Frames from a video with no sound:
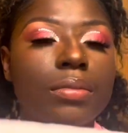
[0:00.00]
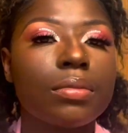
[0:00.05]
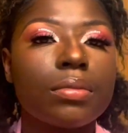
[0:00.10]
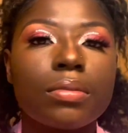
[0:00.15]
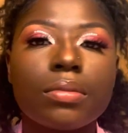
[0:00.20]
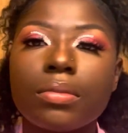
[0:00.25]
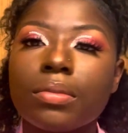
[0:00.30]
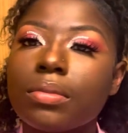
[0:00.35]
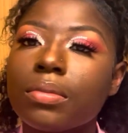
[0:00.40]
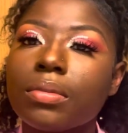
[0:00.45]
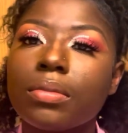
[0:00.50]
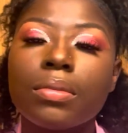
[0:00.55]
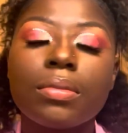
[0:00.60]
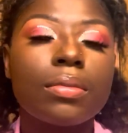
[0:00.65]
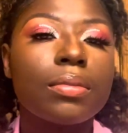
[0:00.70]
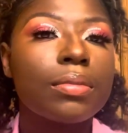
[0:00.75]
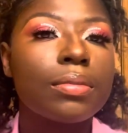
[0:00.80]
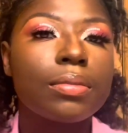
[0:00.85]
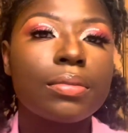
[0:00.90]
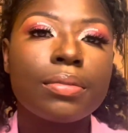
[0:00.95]

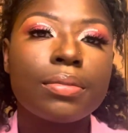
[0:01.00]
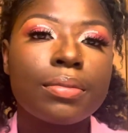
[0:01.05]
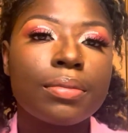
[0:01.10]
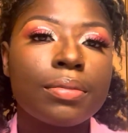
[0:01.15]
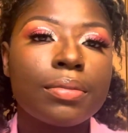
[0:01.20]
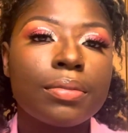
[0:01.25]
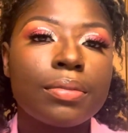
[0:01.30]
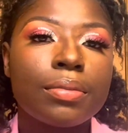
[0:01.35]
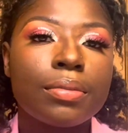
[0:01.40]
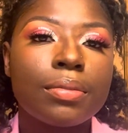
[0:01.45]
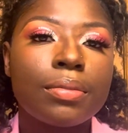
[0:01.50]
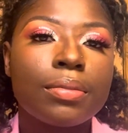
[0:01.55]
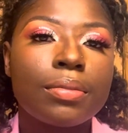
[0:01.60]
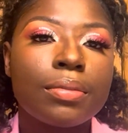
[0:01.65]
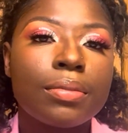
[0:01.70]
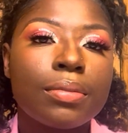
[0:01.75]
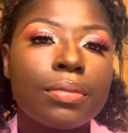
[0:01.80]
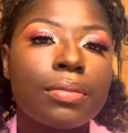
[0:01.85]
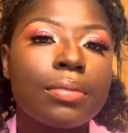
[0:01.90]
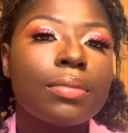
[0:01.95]

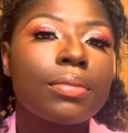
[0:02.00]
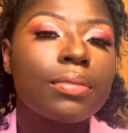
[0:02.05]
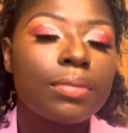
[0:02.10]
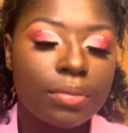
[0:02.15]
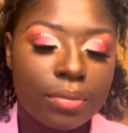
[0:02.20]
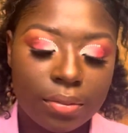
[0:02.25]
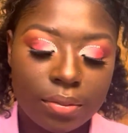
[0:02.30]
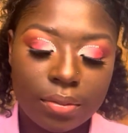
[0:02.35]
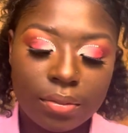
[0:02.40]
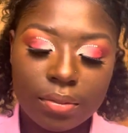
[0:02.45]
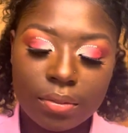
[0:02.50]
No one is speaking in this clip.